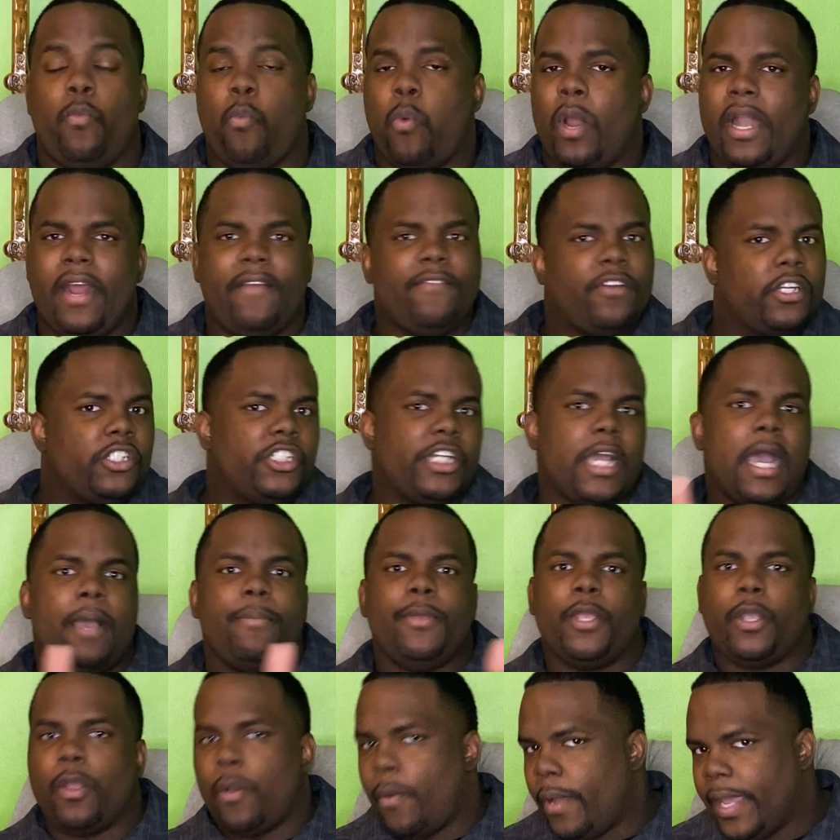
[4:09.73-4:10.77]
Whatever job
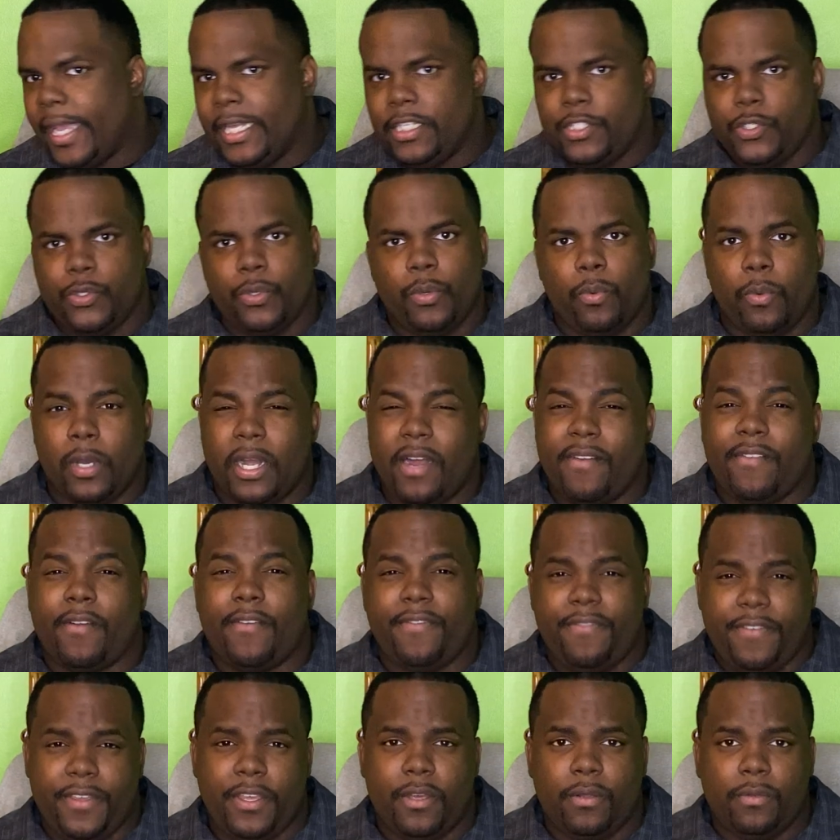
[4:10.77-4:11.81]
you're going into in whatever
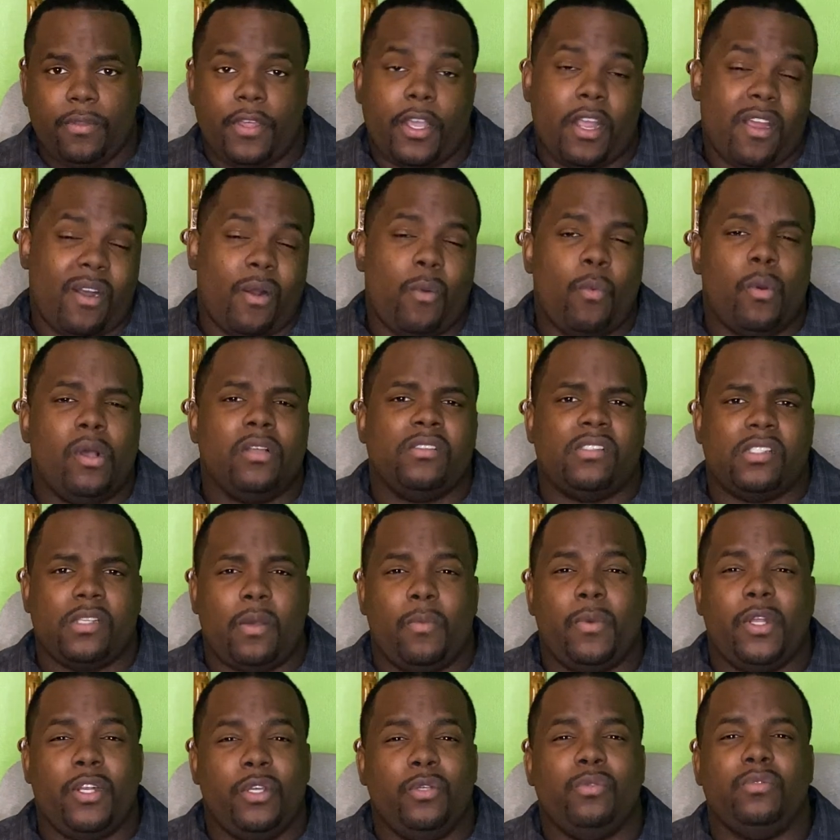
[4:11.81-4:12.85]
field, they're going to want
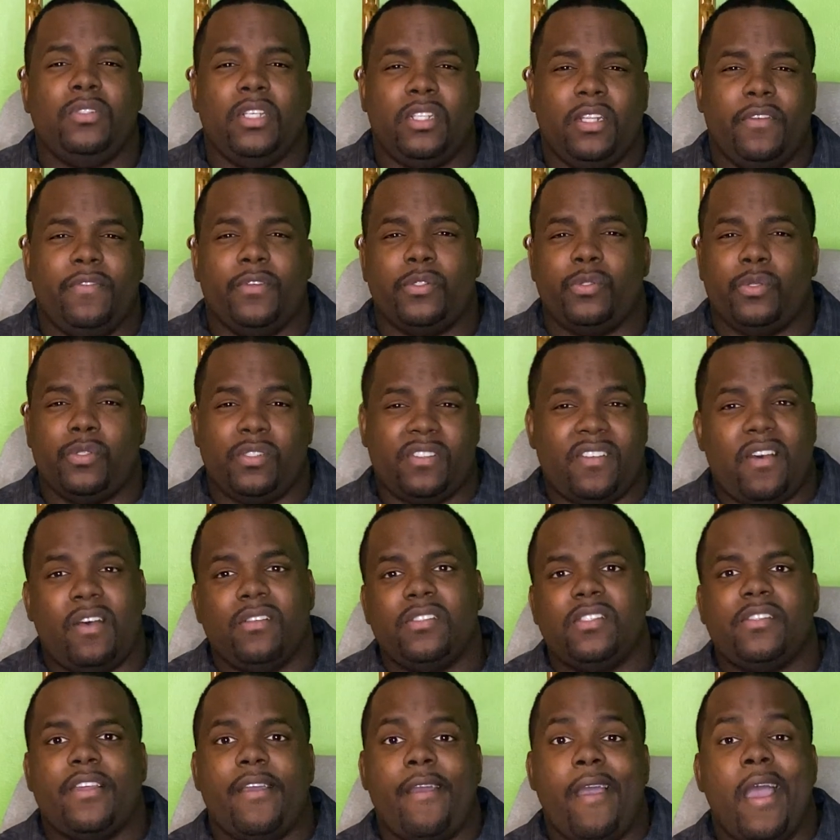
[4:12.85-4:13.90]
someone who delivers
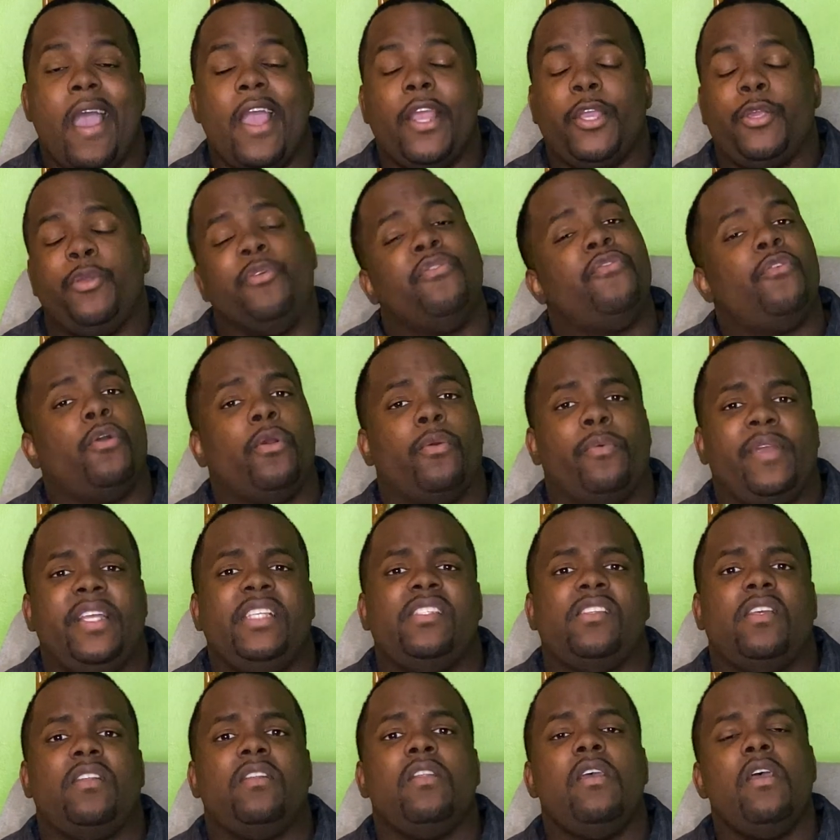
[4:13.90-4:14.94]
results. They're hiring you for a
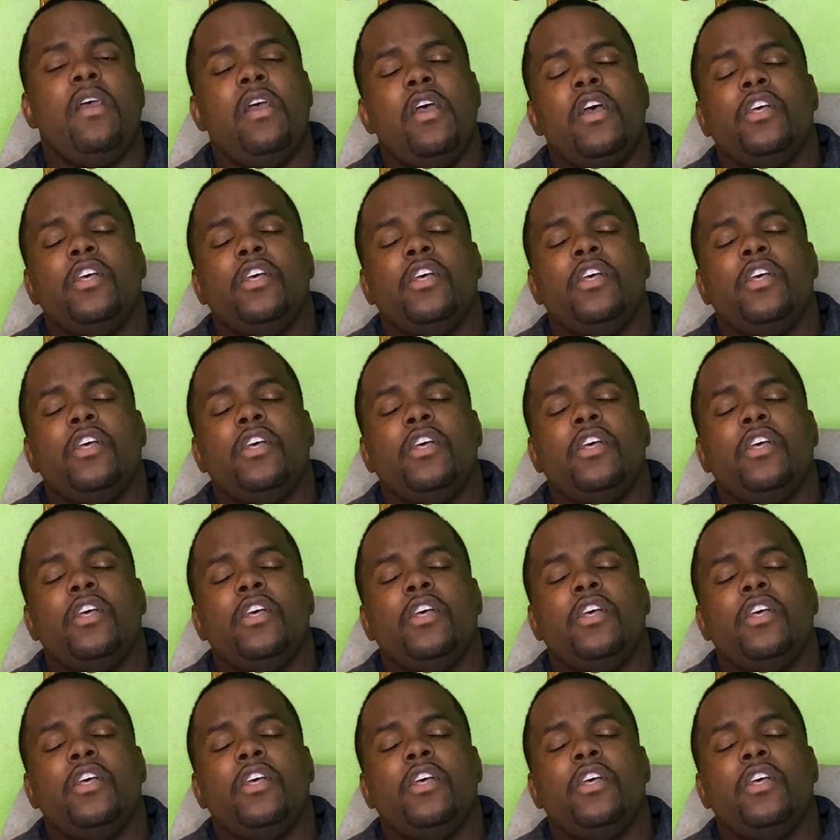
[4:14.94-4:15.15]
reason.